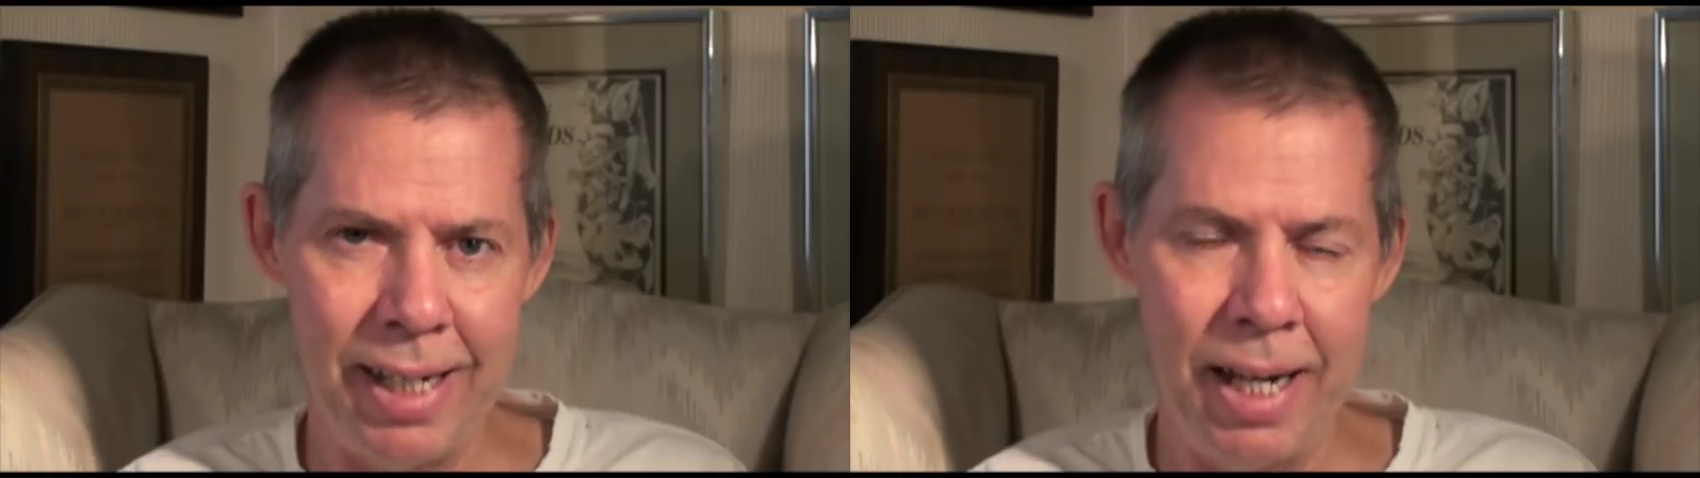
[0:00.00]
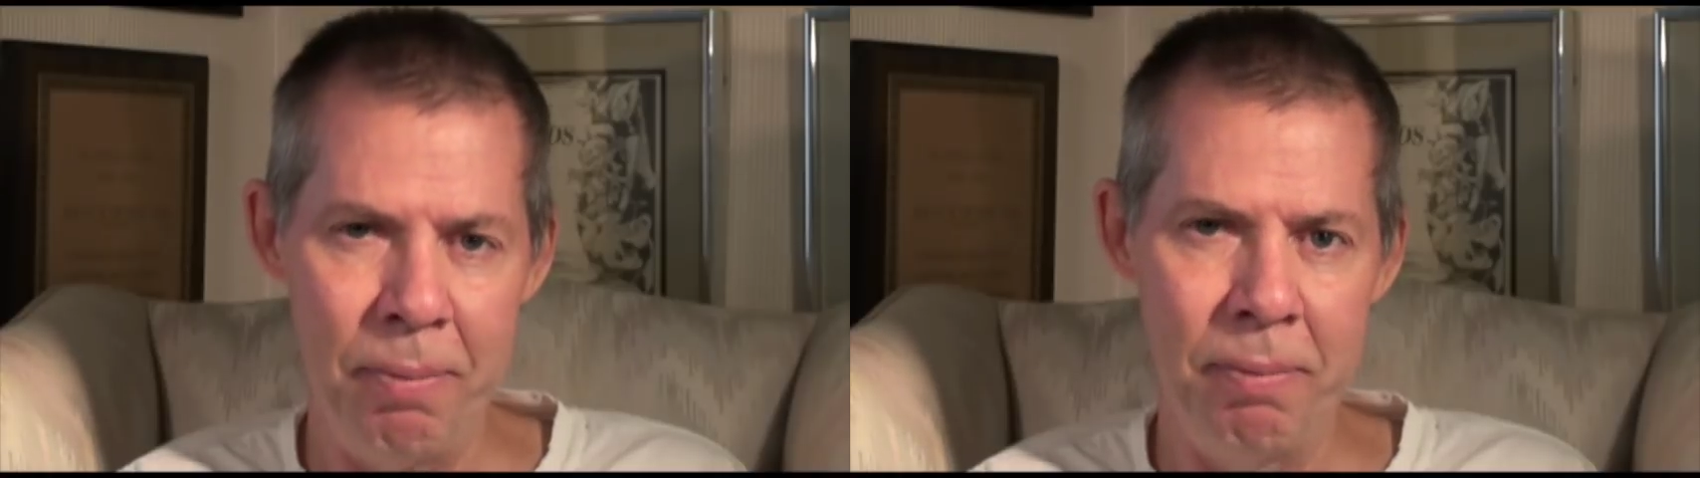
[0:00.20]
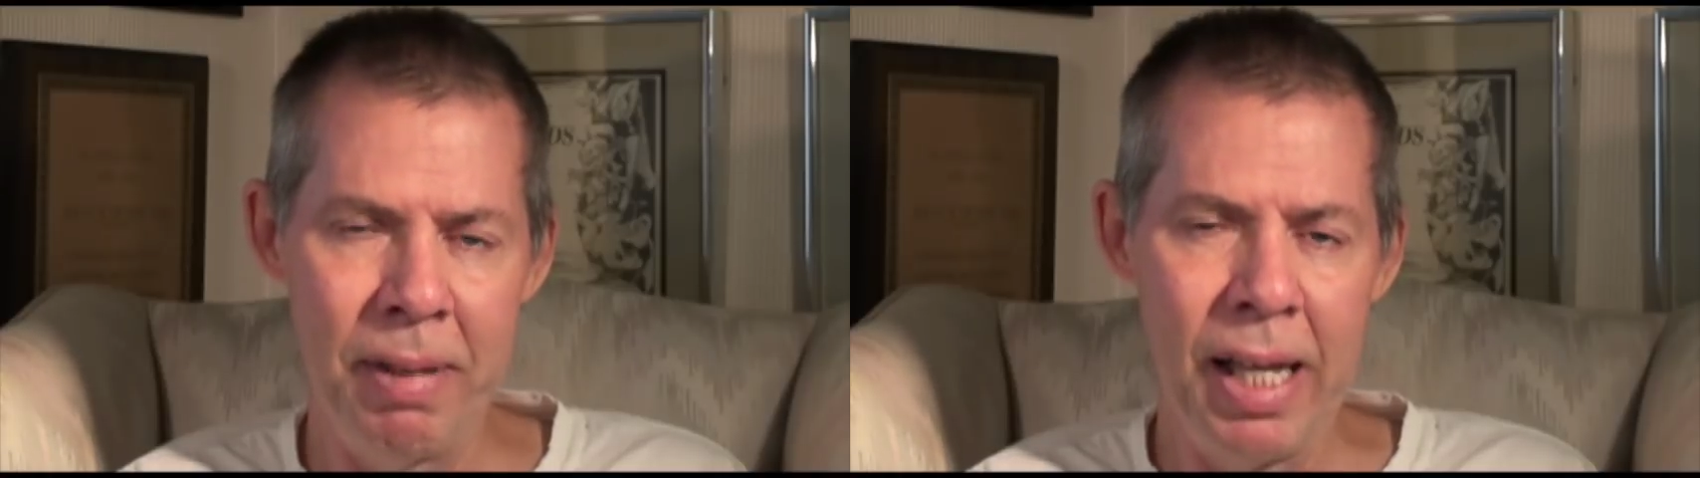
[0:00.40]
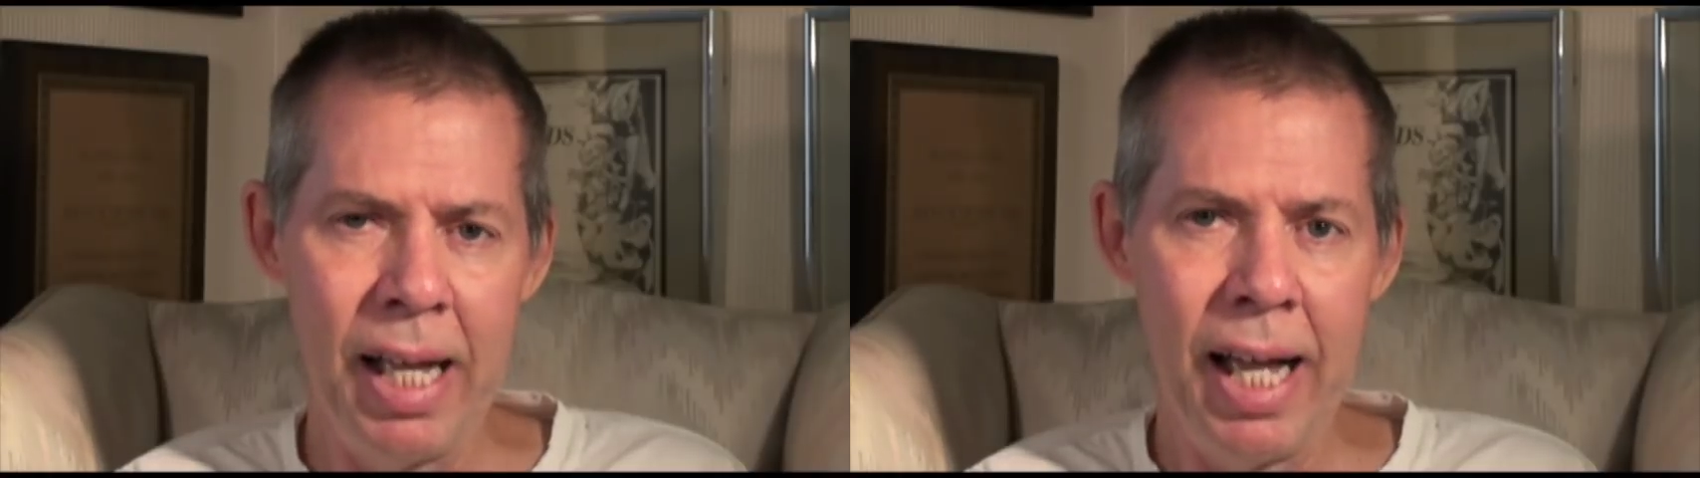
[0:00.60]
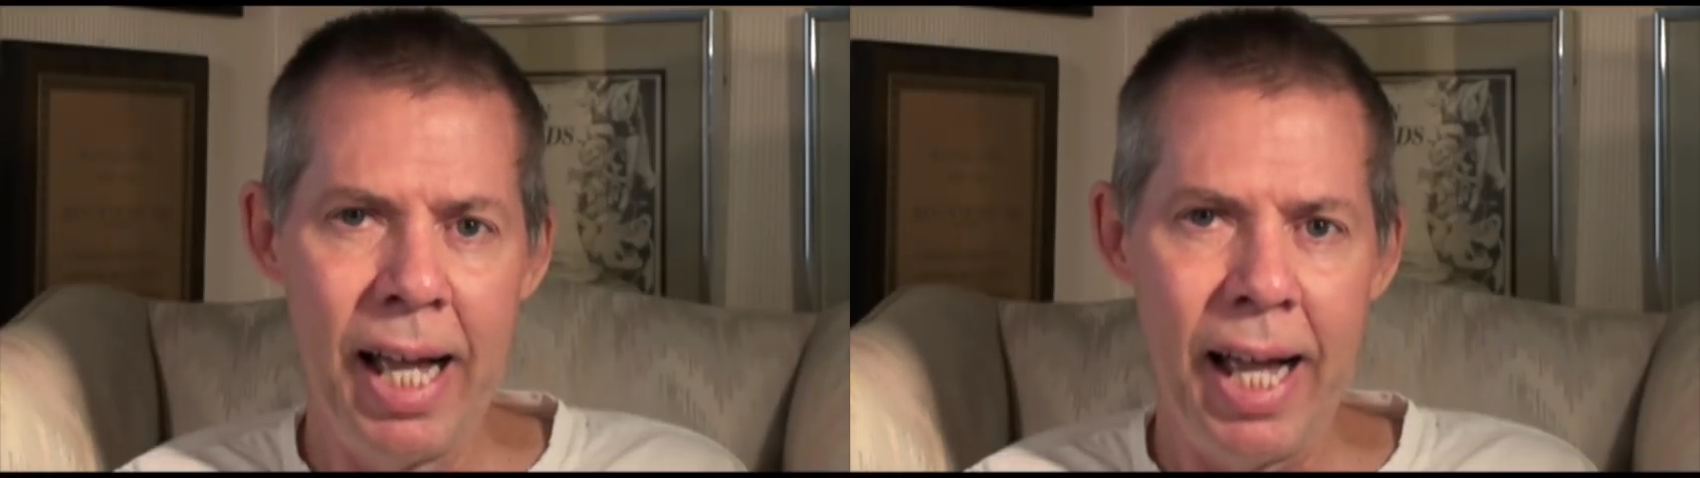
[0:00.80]
time,
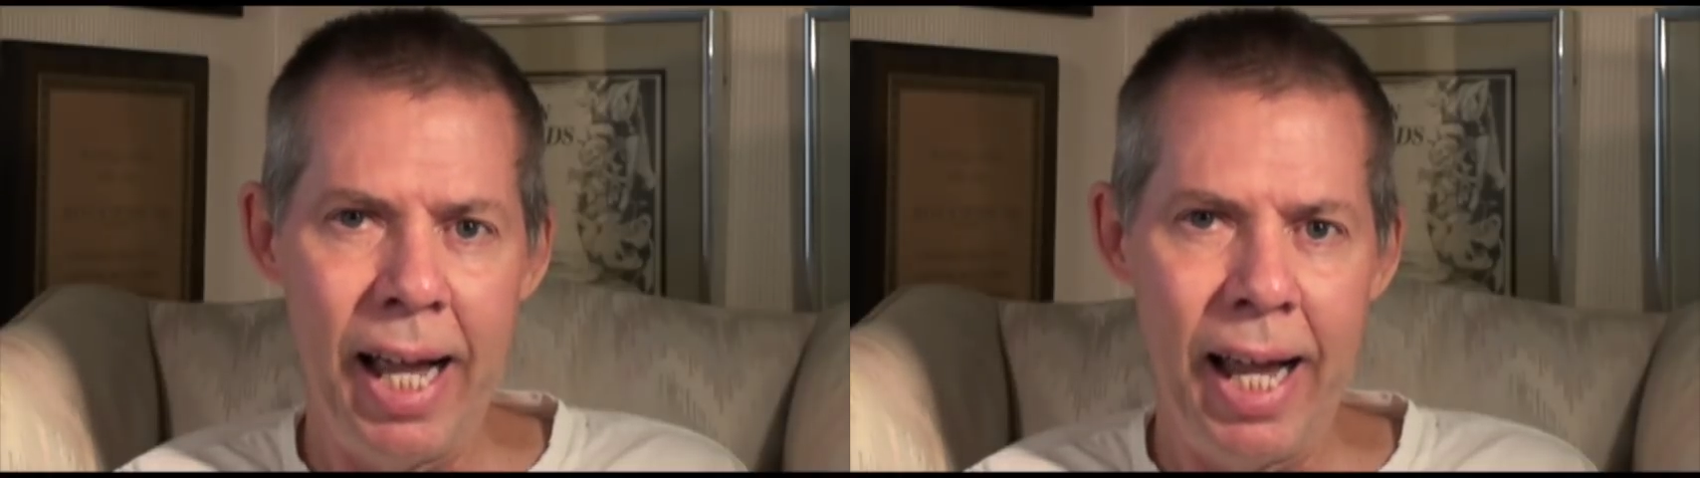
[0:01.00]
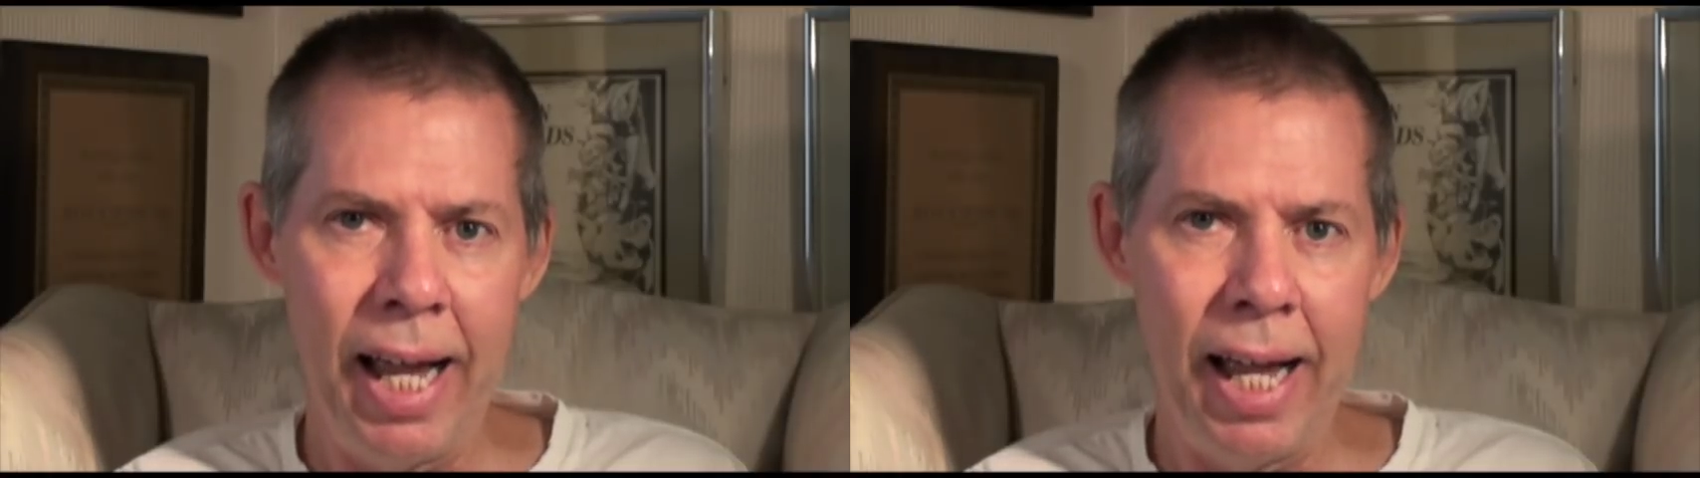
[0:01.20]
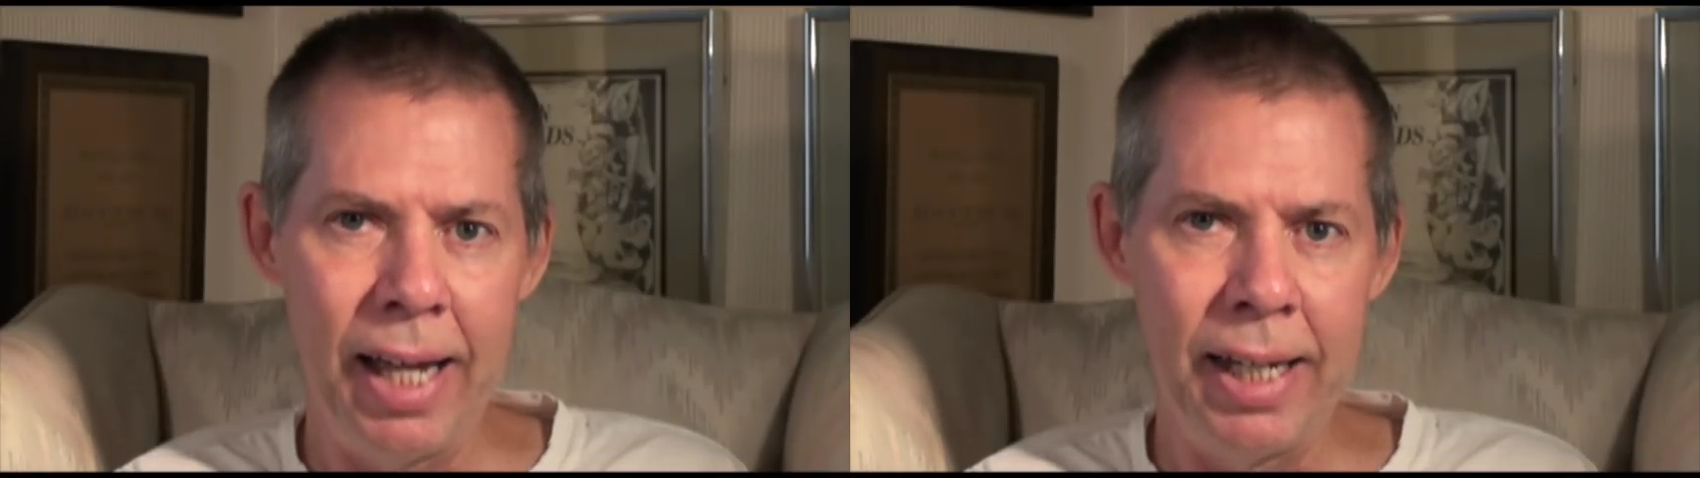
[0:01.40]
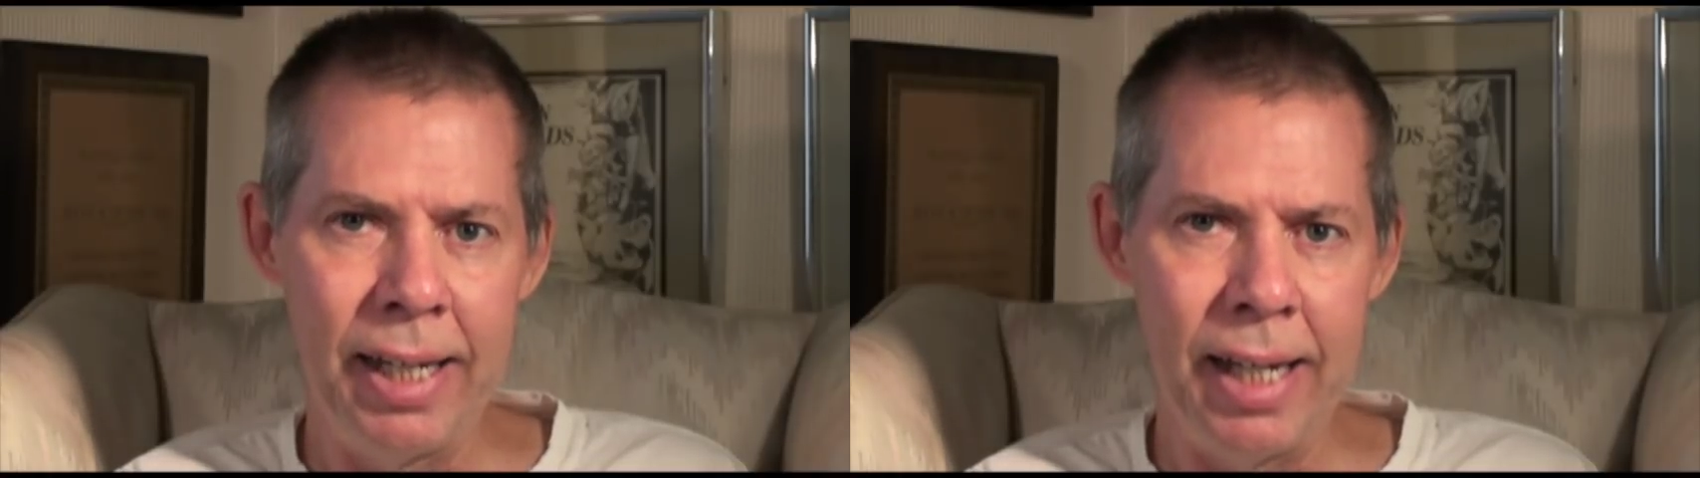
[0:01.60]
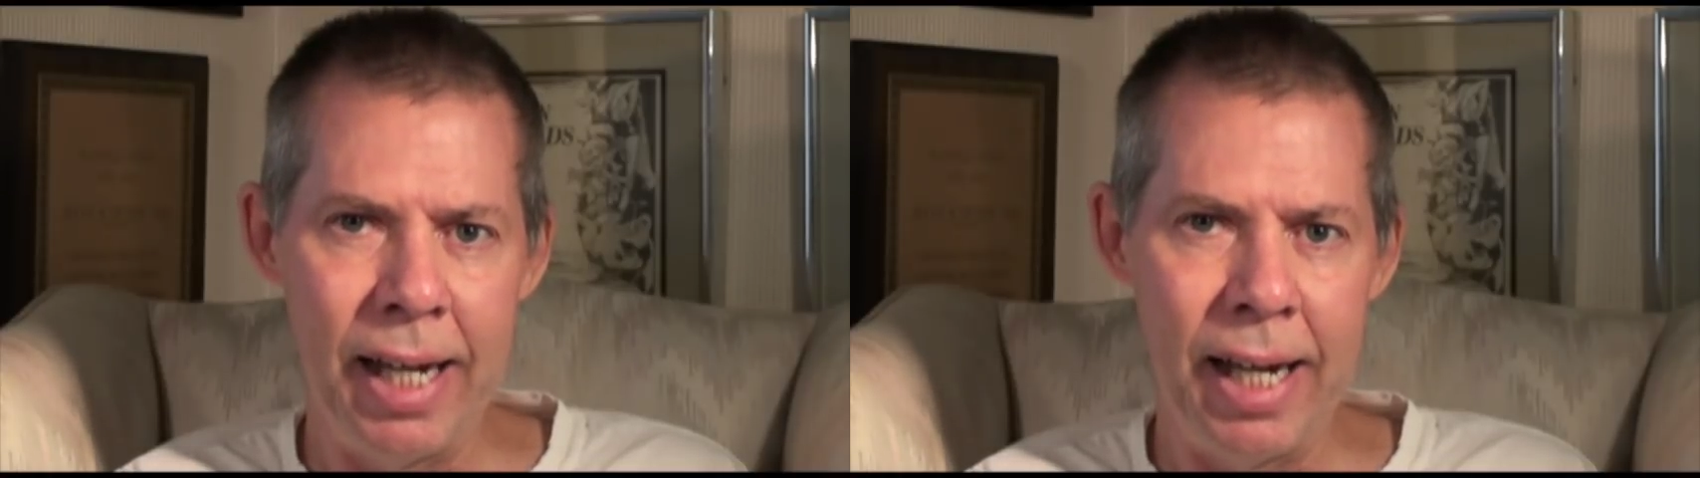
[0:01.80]
and